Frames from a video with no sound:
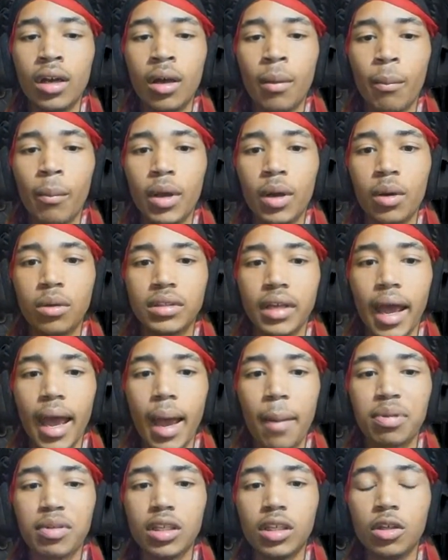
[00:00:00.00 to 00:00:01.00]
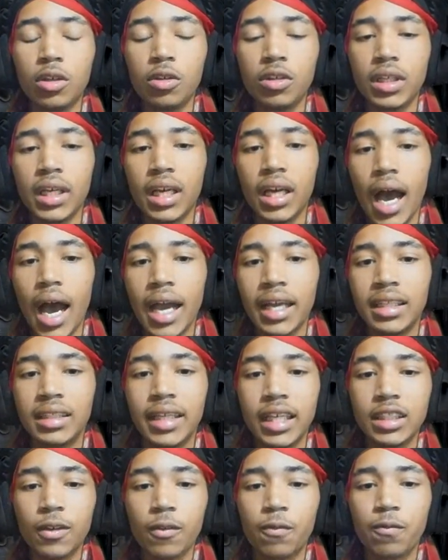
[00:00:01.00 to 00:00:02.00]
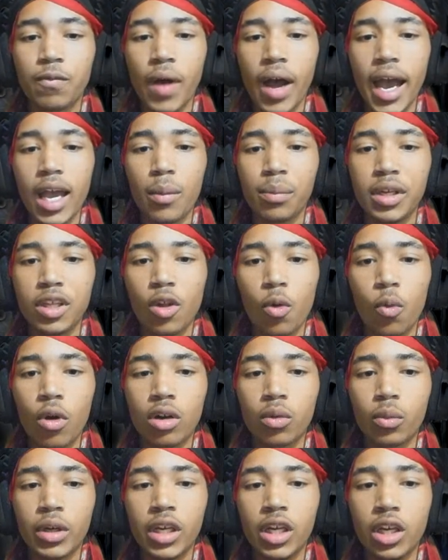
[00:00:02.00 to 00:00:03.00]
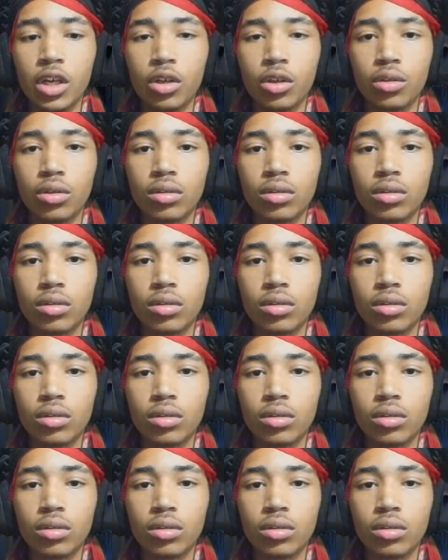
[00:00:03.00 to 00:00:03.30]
but it was absolutely identifiably the world we knew.